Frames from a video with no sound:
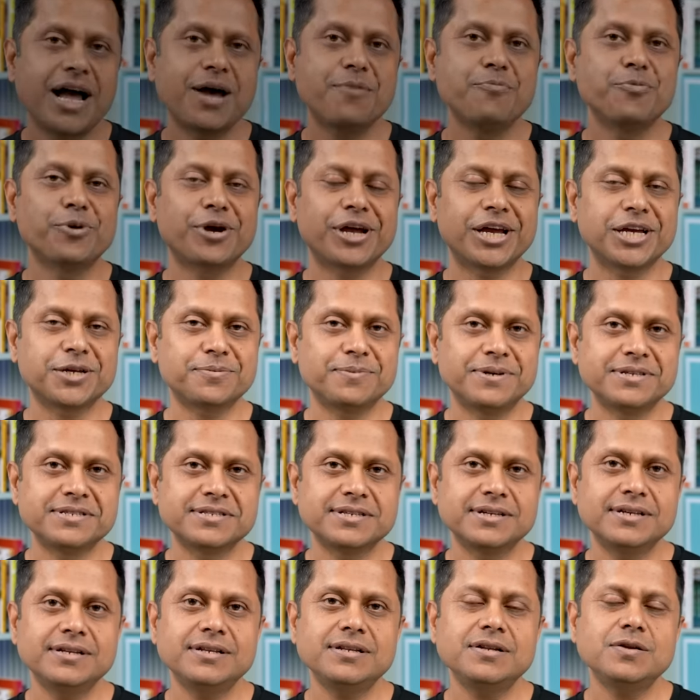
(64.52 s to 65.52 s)
I am Mukesh
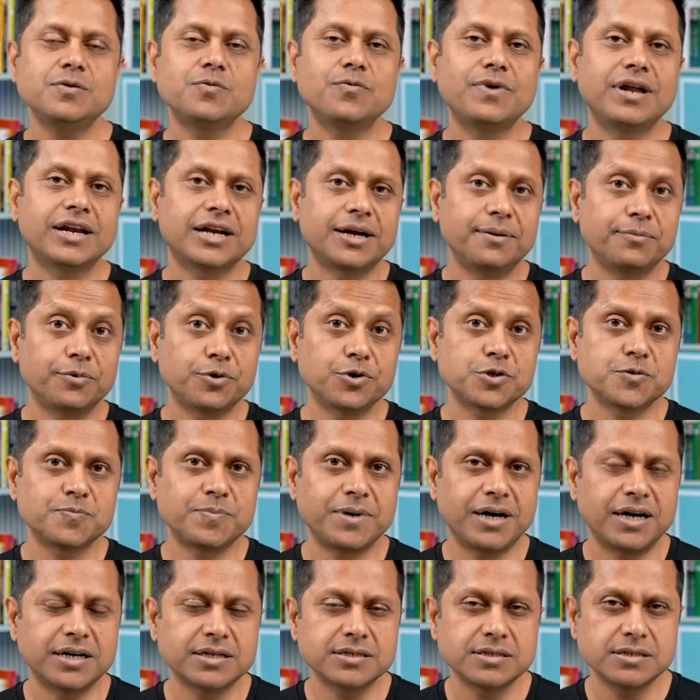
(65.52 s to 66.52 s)
Bansal. Welcome to
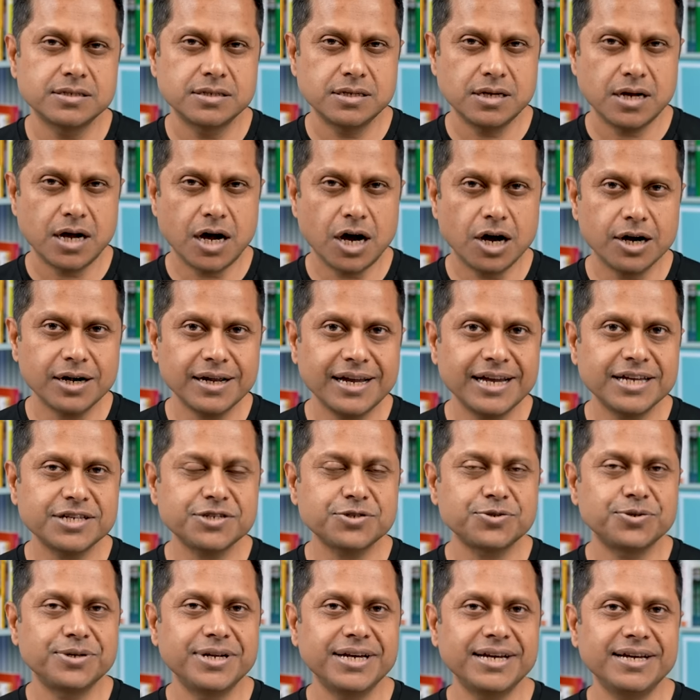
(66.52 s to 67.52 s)
SparX. Our
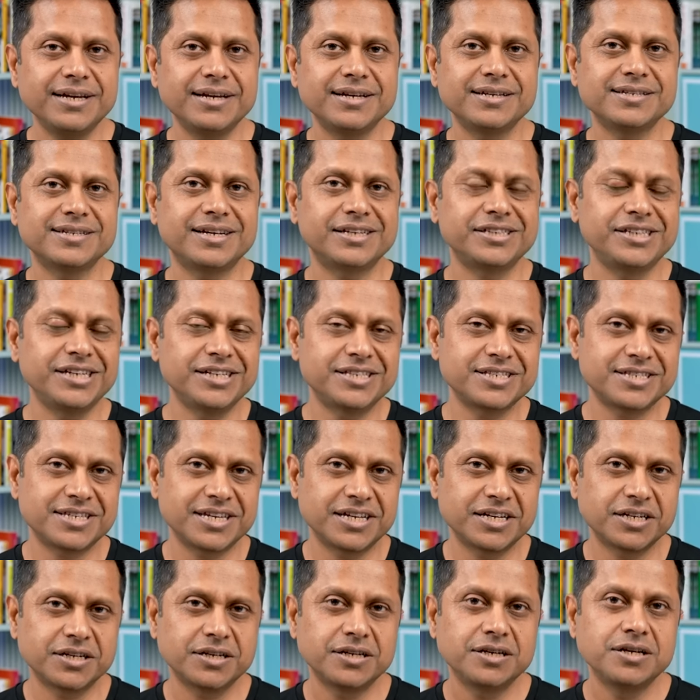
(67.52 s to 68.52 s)
guest today is Ajeet
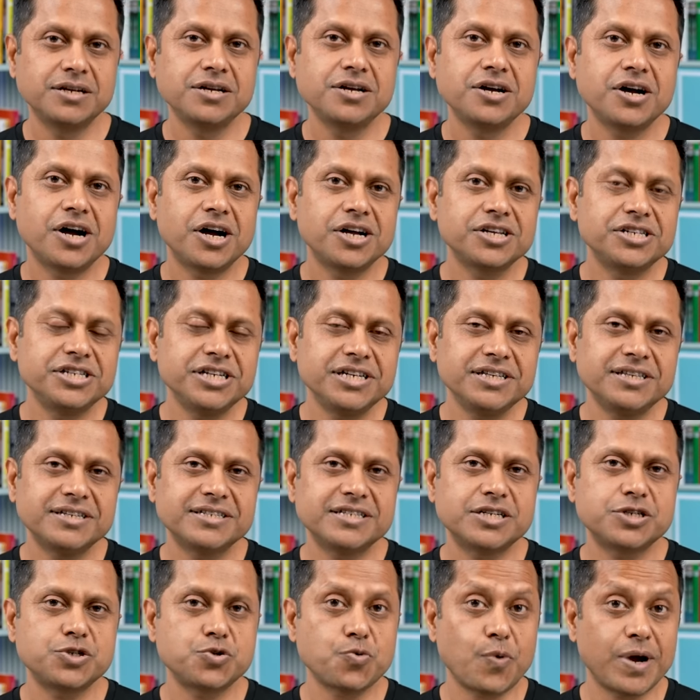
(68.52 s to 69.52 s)
Singh. Ajeet is
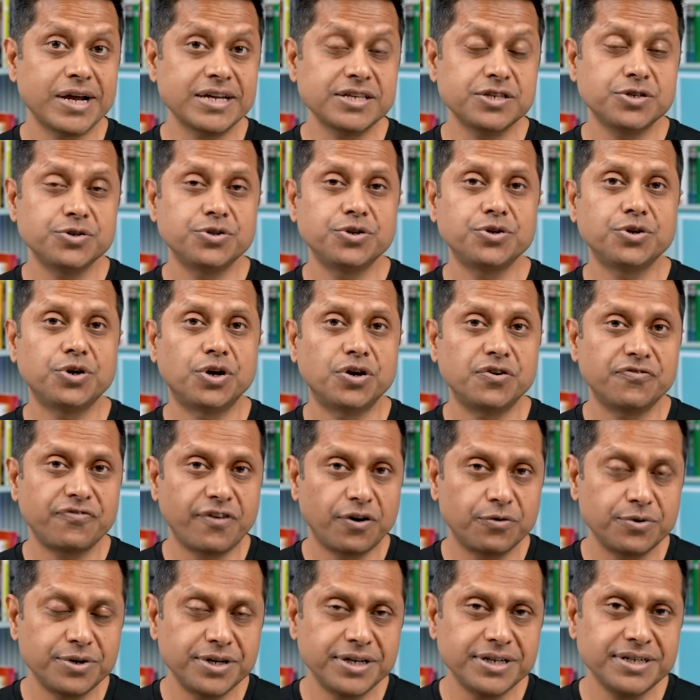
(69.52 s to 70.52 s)
a twice unicorn
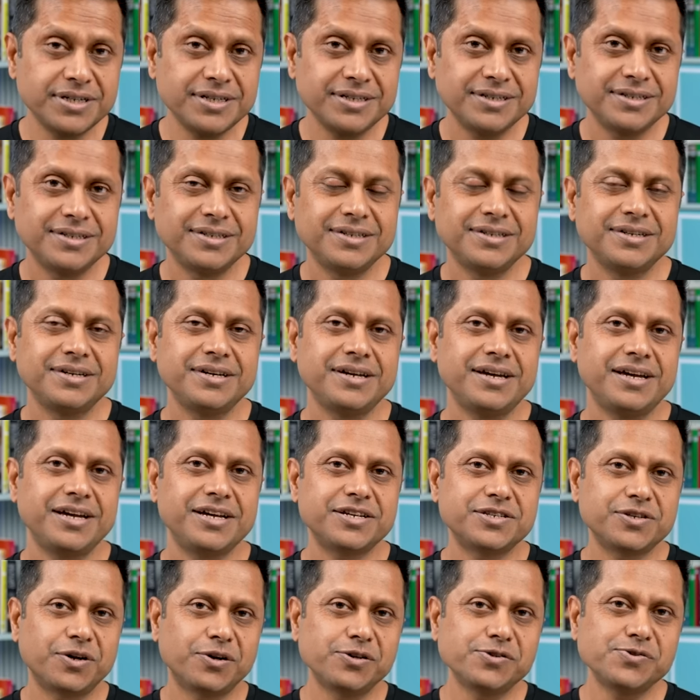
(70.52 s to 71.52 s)
founder he
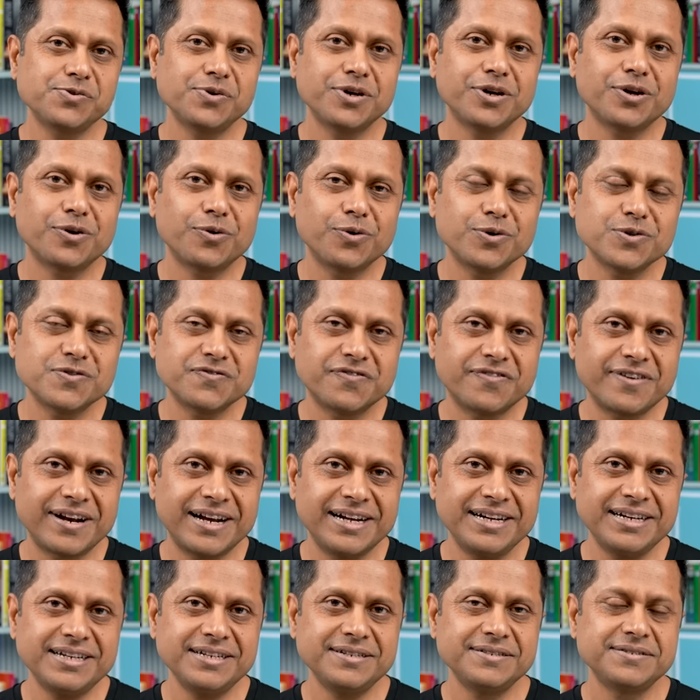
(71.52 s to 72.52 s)
is also a close
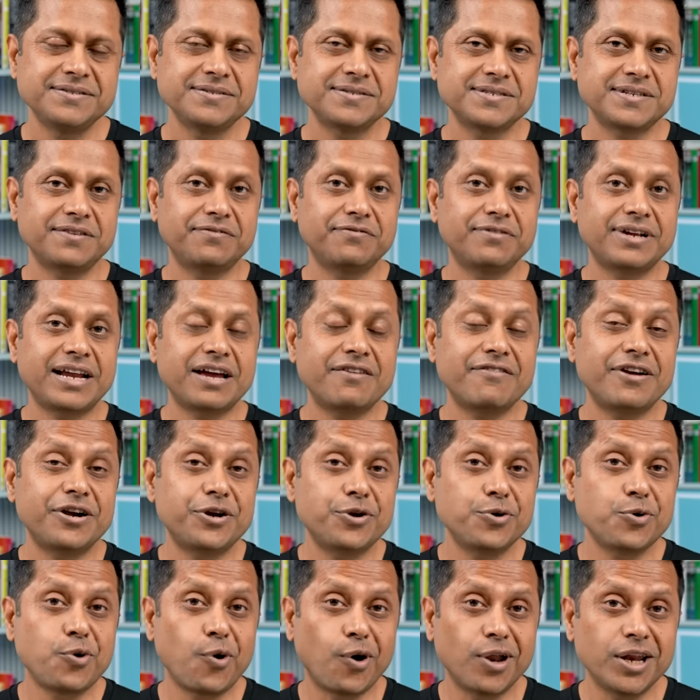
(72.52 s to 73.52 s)
friend, someone I went
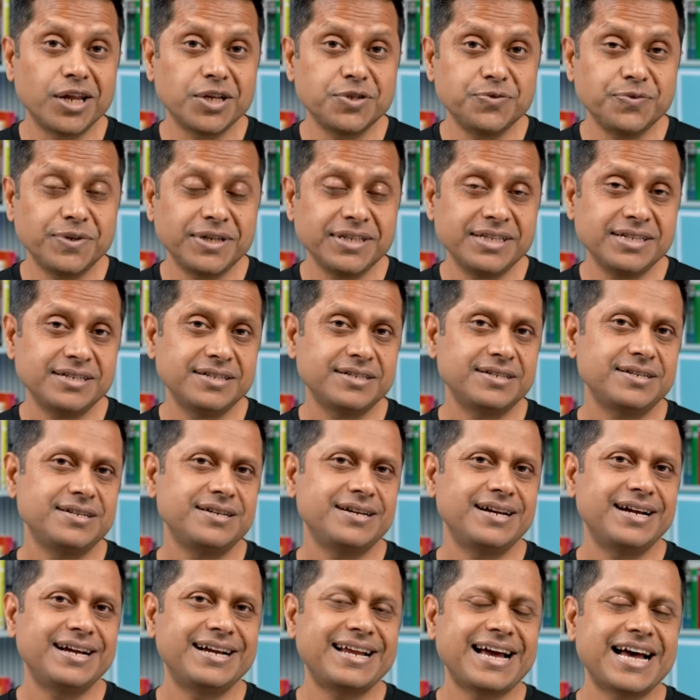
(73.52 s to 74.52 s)
to college with.
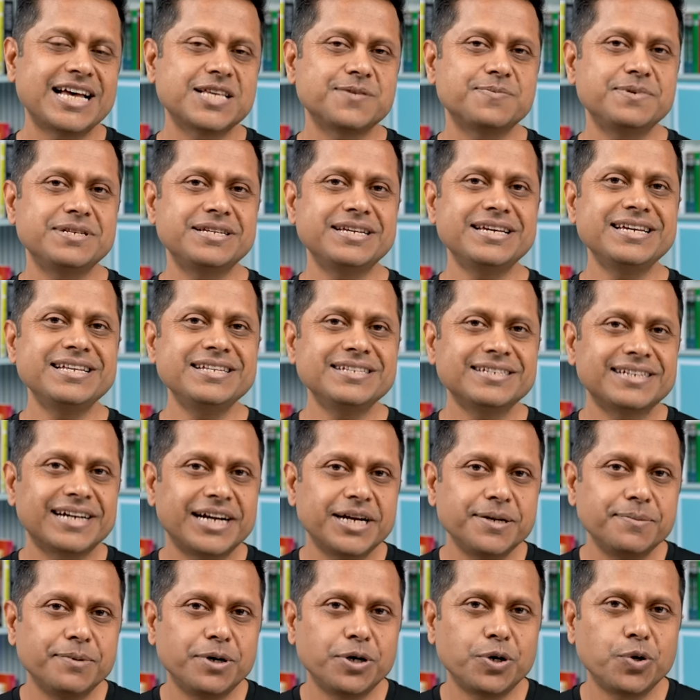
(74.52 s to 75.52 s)
It has been
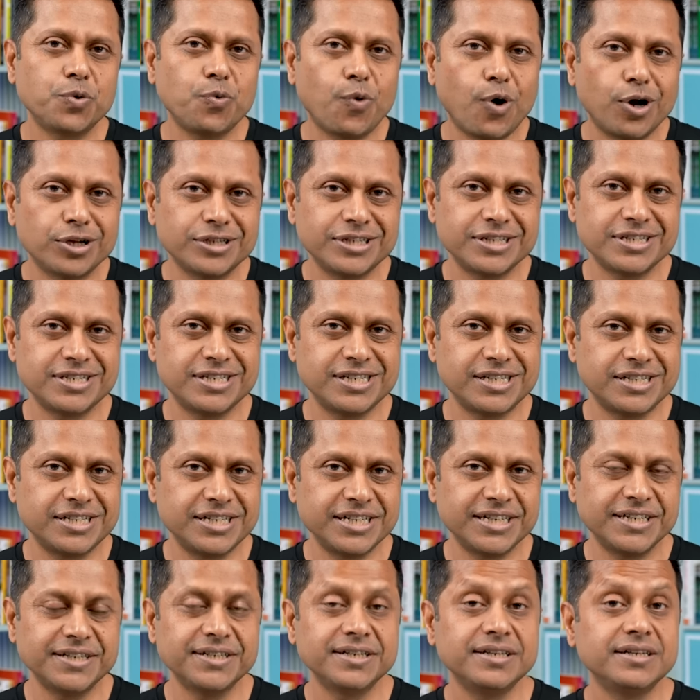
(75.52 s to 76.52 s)
incredible to watch his
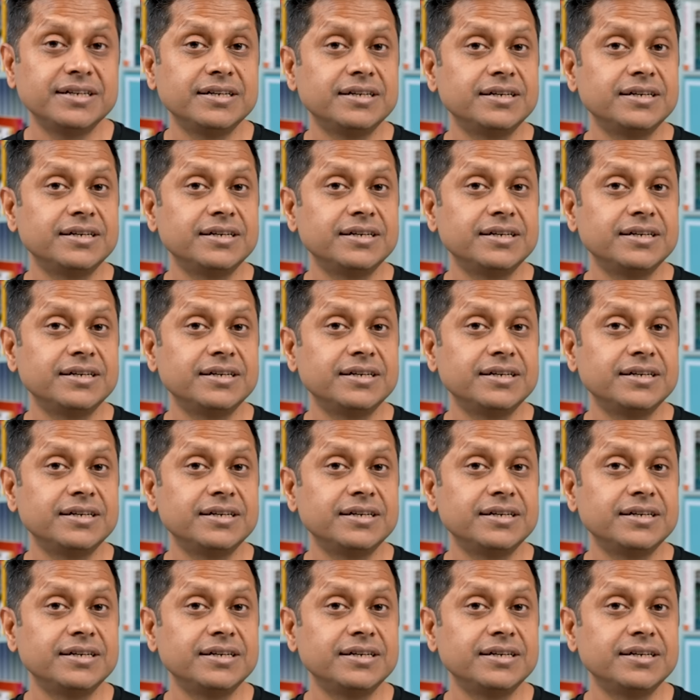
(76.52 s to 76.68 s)
journey.